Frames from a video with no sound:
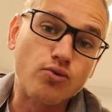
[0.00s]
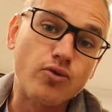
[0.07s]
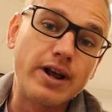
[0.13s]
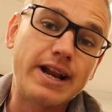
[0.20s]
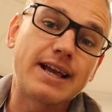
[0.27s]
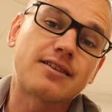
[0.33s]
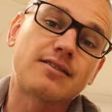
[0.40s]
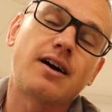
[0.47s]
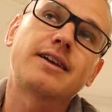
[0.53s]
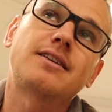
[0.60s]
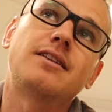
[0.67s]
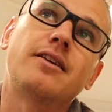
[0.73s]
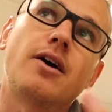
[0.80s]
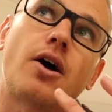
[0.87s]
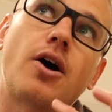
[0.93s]
really
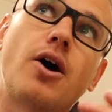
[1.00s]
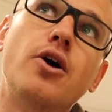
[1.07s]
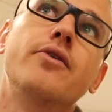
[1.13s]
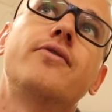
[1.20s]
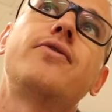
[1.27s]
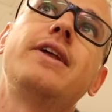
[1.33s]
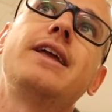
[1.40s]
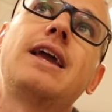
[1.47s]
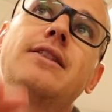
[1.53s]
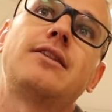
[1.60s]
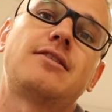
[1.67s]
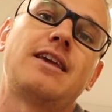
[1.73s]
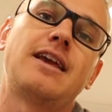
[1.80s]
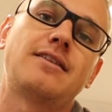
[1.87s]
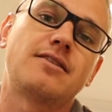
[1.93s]
excited to hopefully get
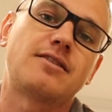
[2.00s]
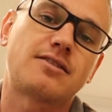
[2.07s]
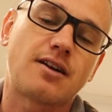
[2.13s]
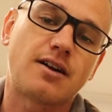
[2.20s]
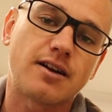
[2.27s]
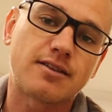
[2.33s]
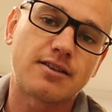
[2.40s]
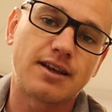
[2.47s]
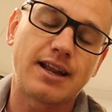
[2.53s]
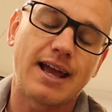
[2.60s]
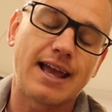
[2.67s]
the season started.